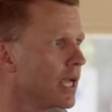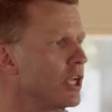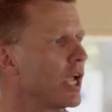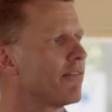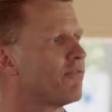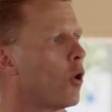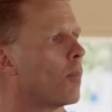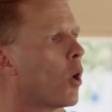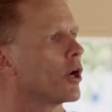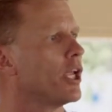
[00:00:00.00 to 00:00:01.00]
And you got
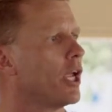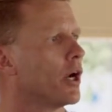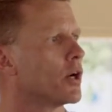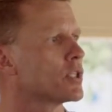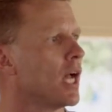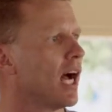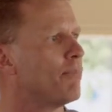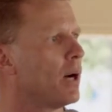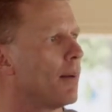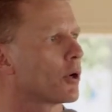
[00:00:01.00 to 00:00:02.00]
4 more years
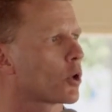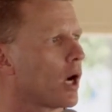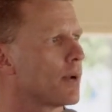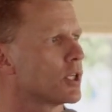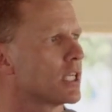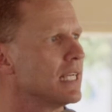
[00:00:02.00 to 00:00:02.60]
of public corruption